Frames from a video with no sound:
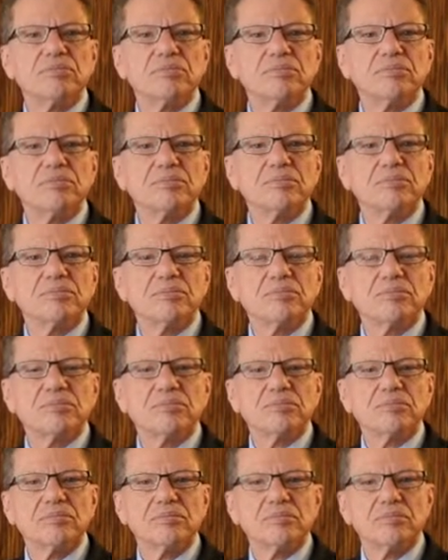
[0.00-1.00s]

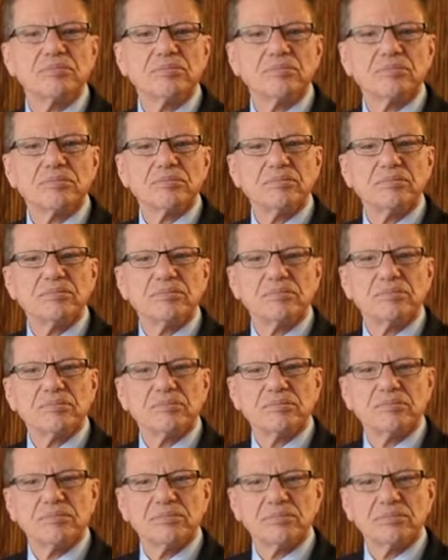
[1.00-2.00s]

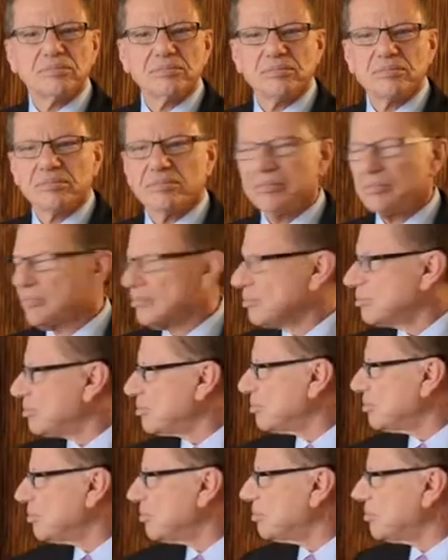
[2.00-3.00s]

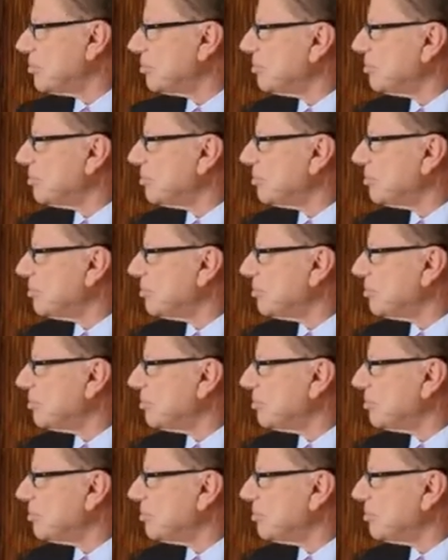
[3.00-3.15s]
Nothing is said.